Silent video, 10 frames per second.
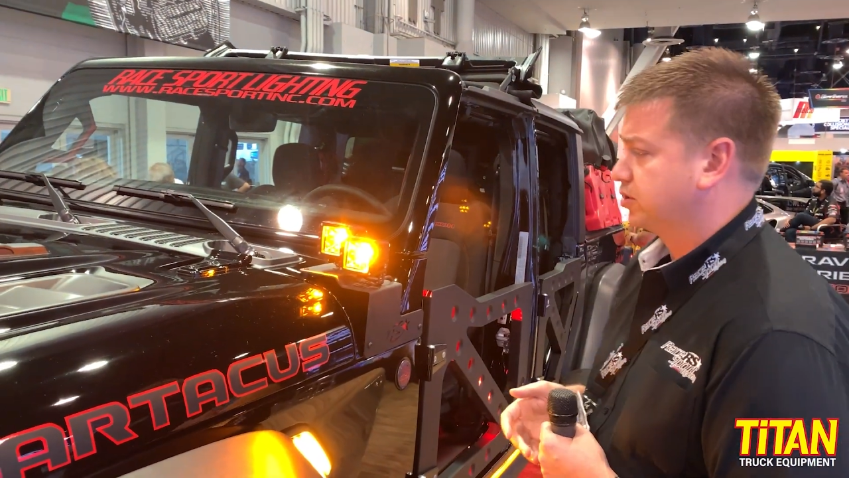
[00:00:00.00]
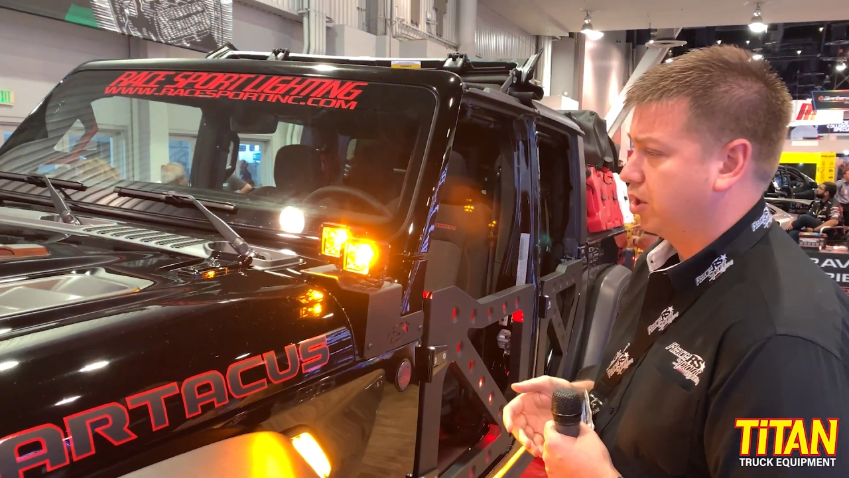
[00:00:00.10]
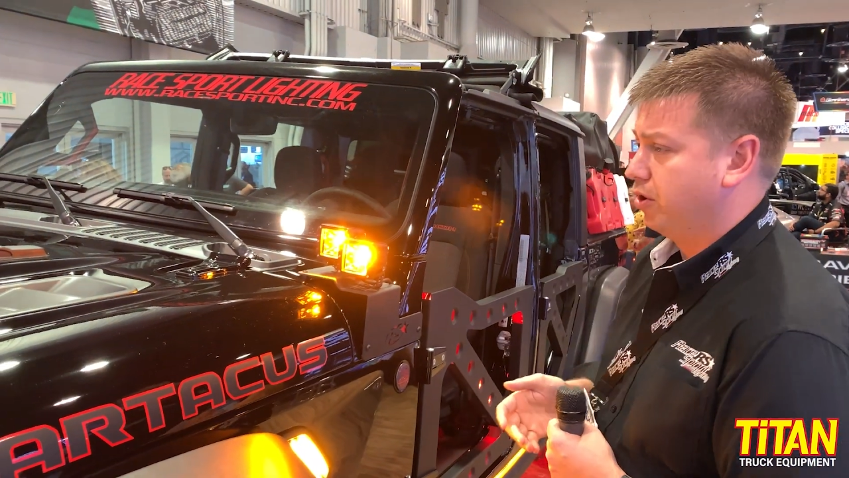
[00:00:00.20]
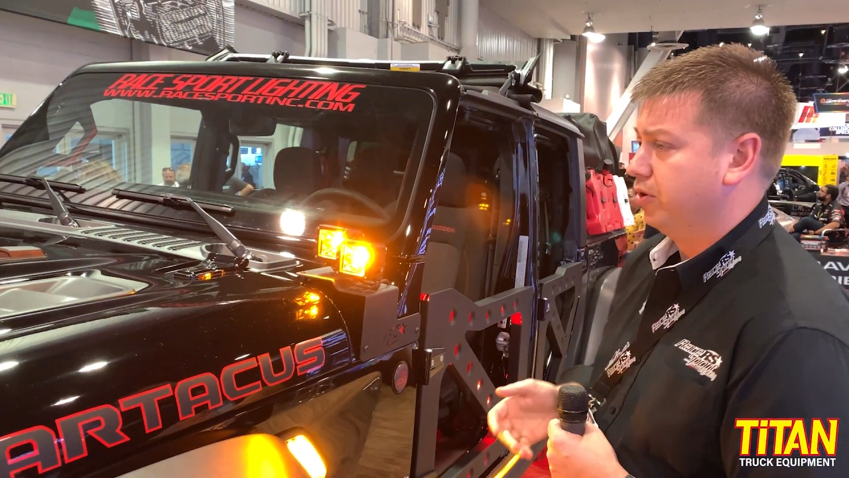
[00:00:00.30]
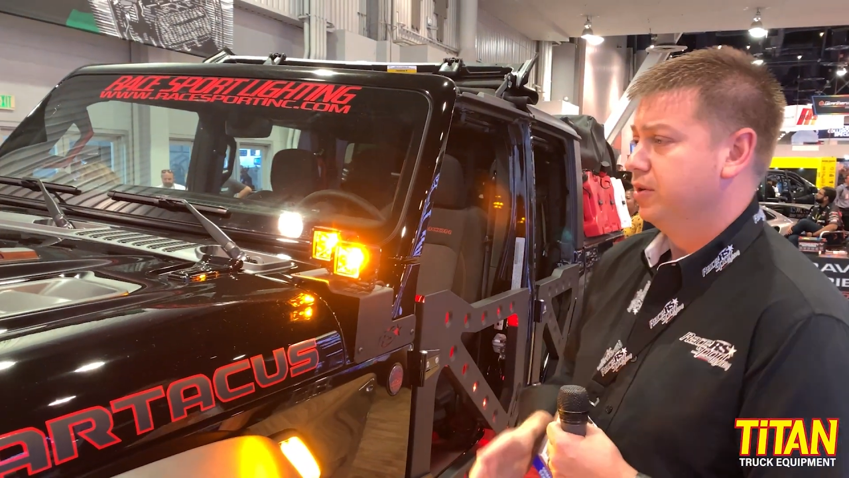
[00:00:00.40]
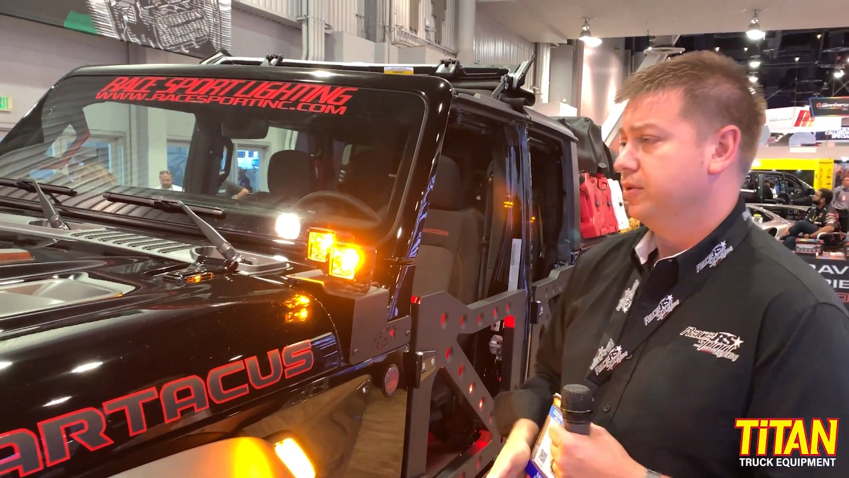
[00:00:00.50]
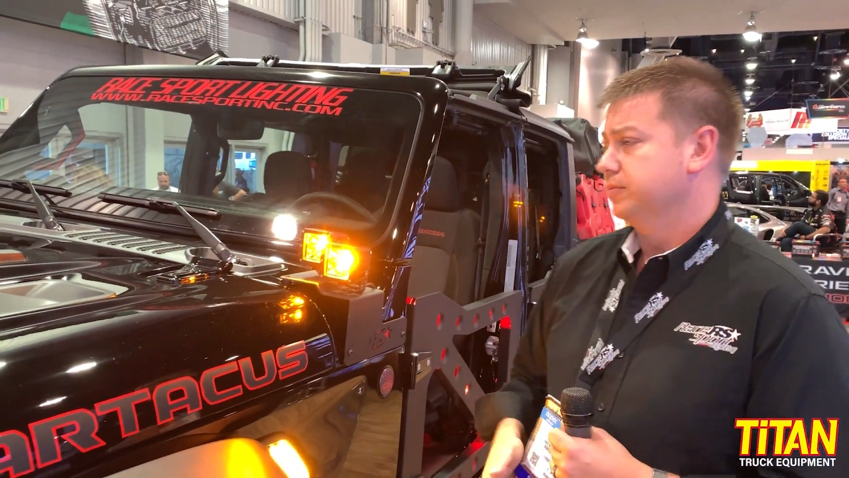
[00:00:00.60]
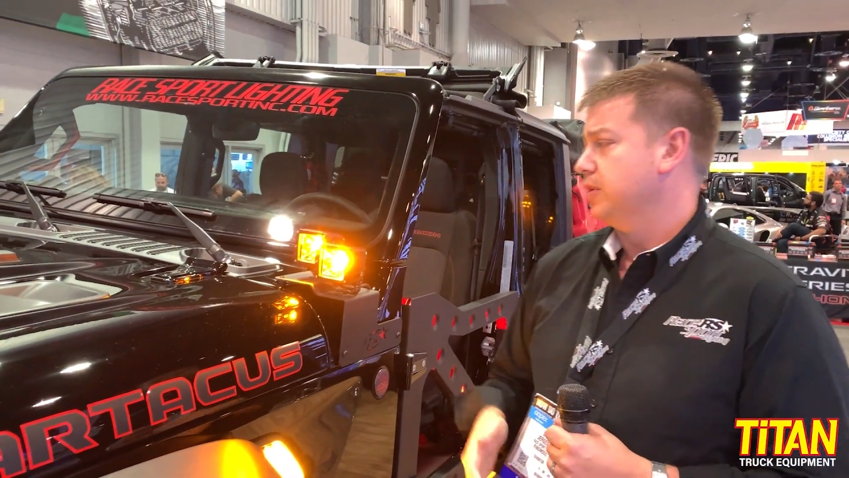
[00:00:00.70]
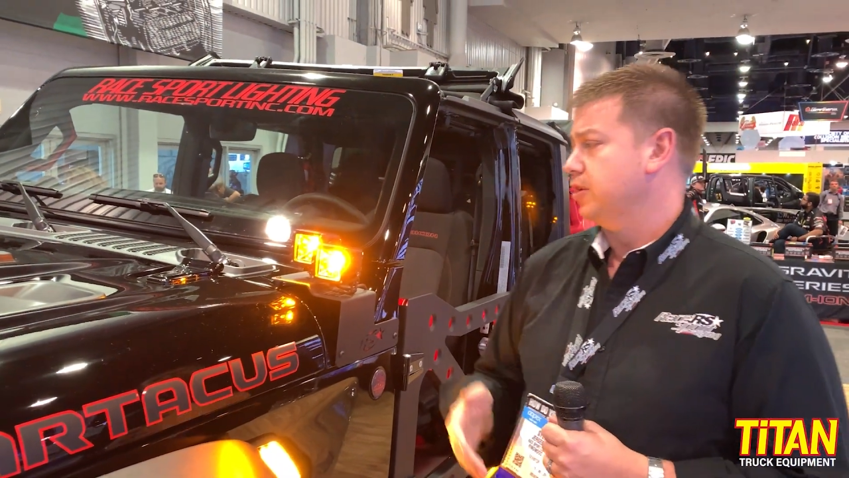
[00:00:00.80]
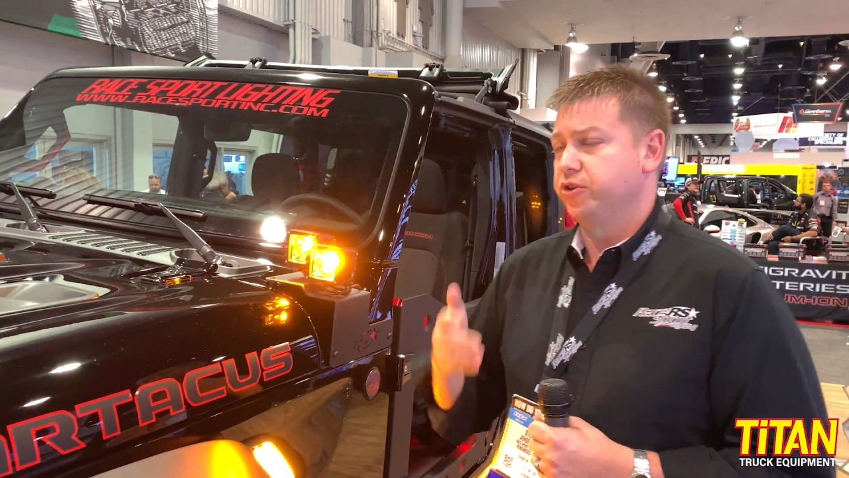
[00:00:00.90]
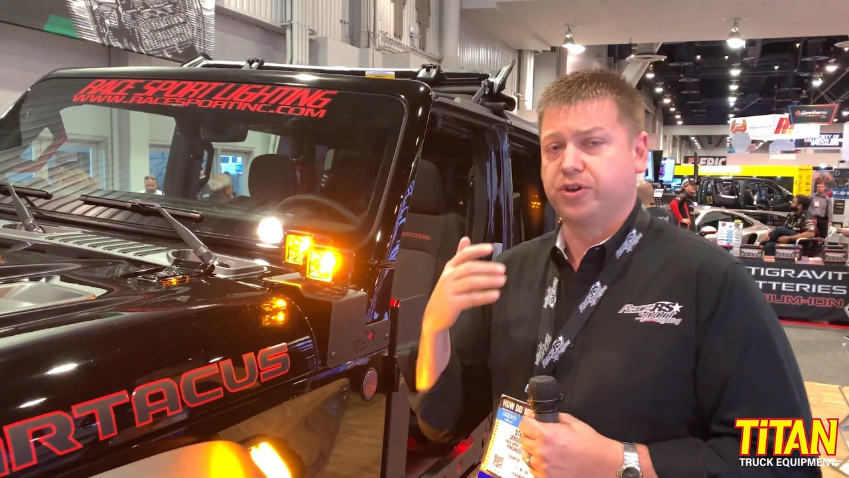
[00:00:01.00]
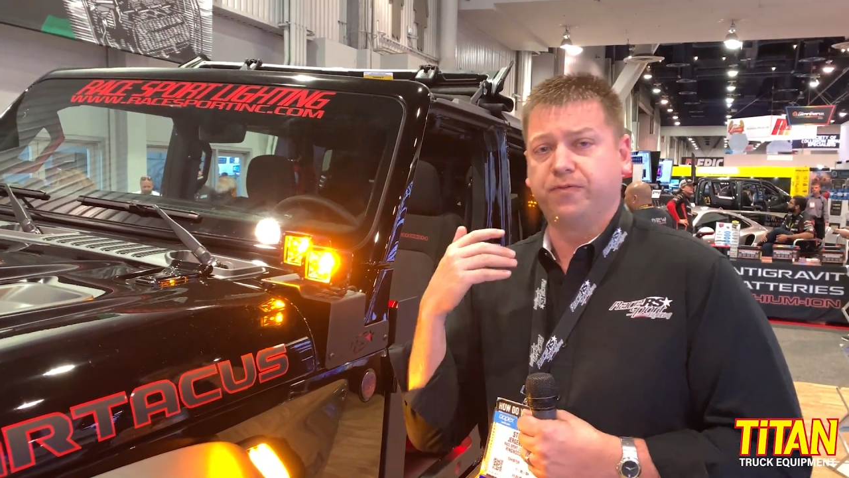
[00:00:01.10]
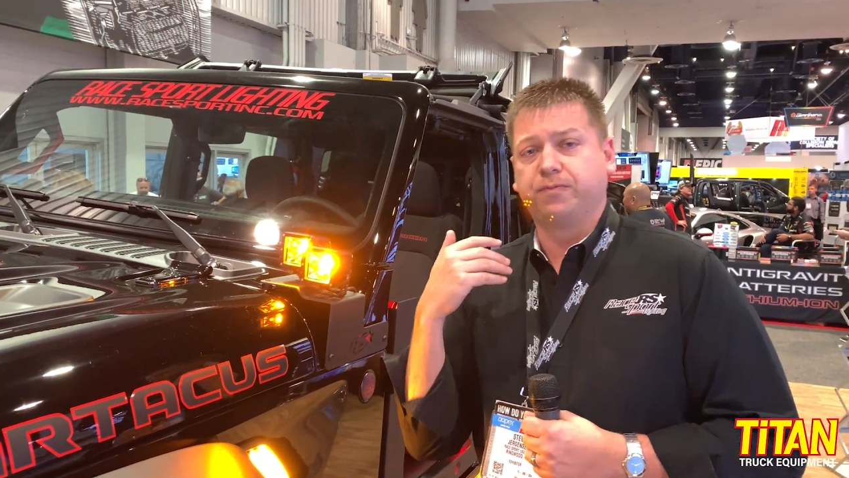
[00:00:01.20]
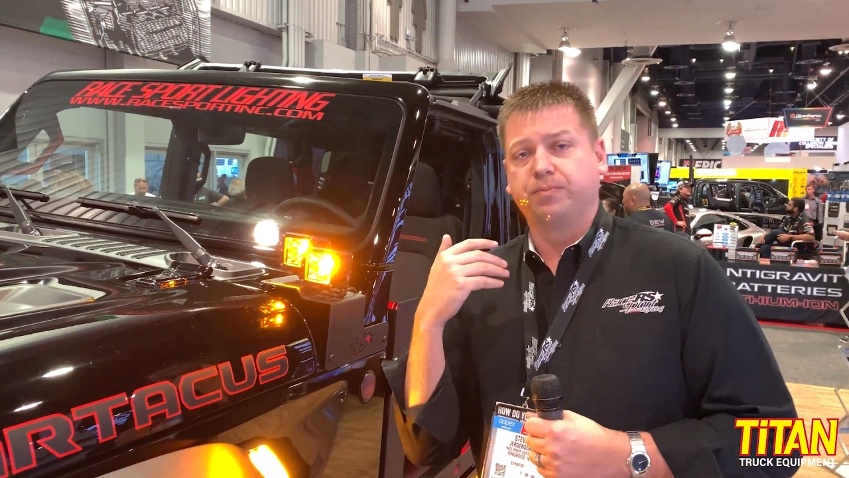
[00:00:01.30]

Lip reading: So you can